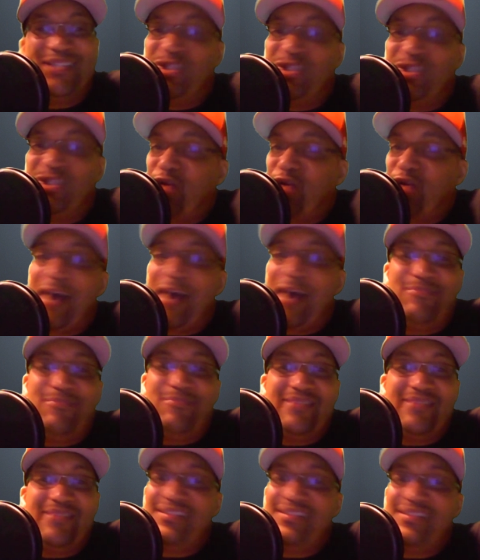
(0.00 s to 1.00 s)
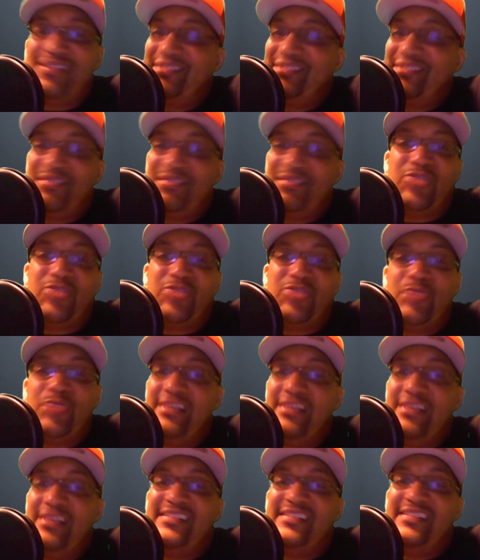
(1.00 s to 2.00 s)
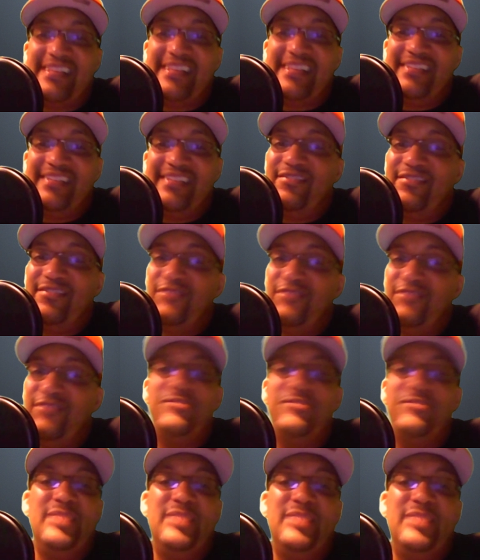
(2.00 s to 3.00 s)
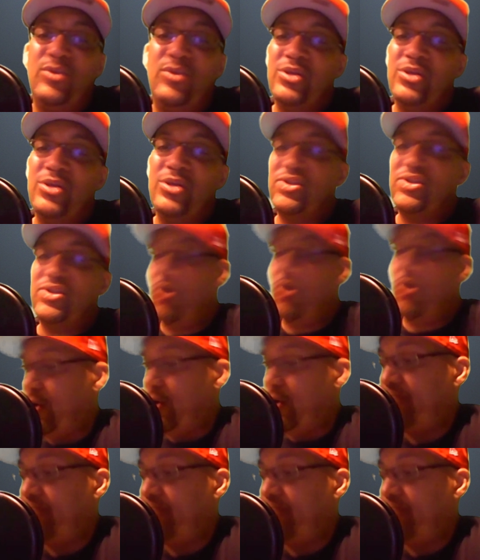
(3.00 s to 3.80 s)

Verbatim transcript: drop threes from anywhere on the court.